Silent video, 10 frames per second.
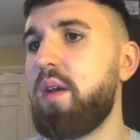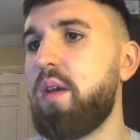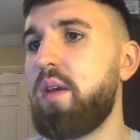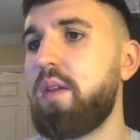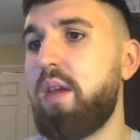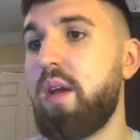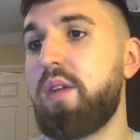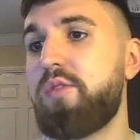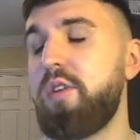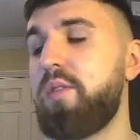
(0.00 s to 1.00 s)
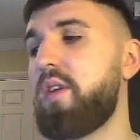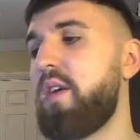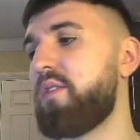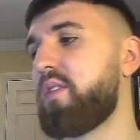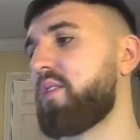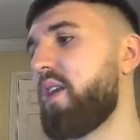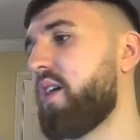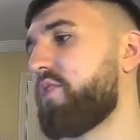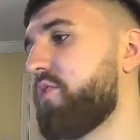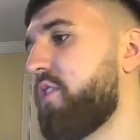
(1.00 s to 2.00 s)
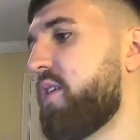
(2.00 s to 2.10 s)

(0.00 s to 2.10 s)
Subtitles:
Yeah, 3 returns in his last 3.